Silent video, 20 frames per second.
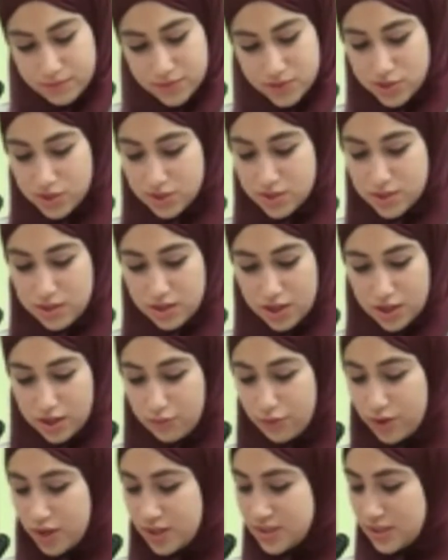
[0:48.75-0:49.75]
Just like,
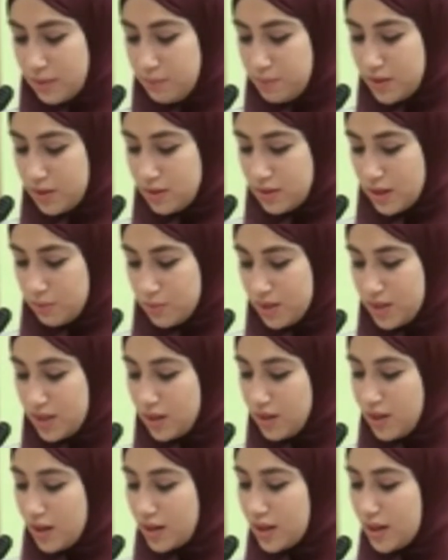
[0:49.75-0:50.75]
for example, the
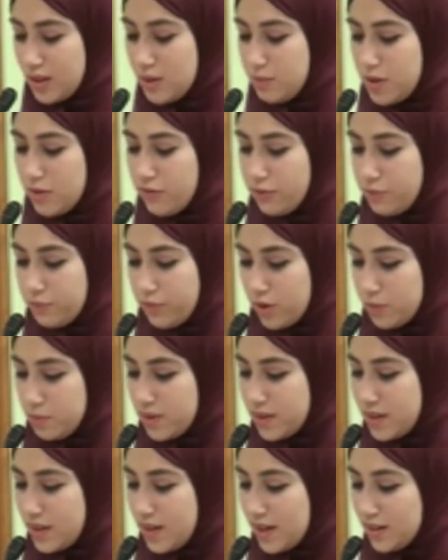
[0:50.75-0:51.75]
American Academy for
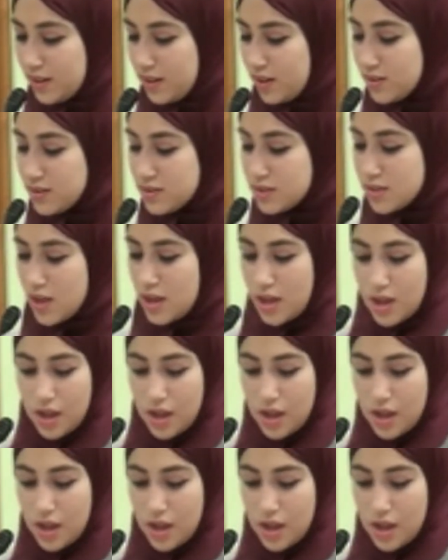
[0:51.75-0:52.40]
Pediatrics,